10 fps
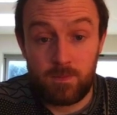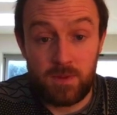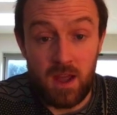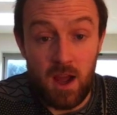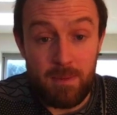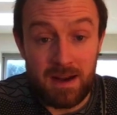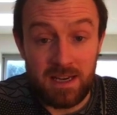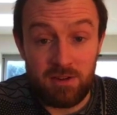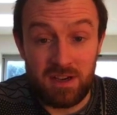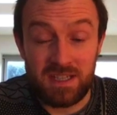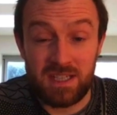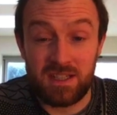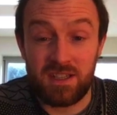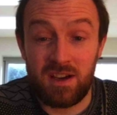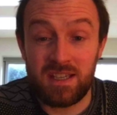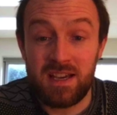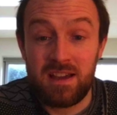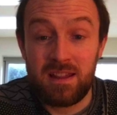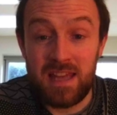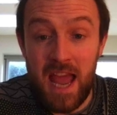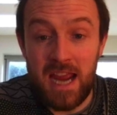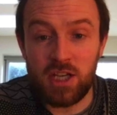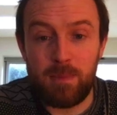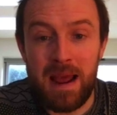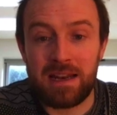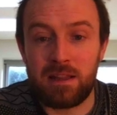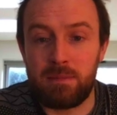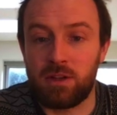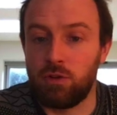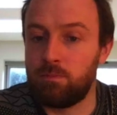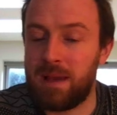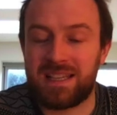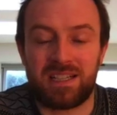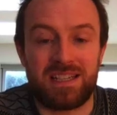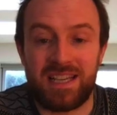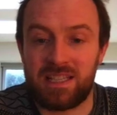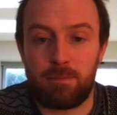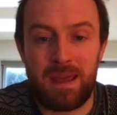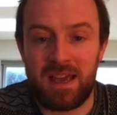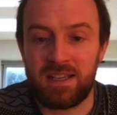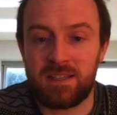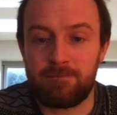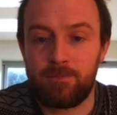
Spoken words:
The I band decreases in size. The H band in the middle basically disappears.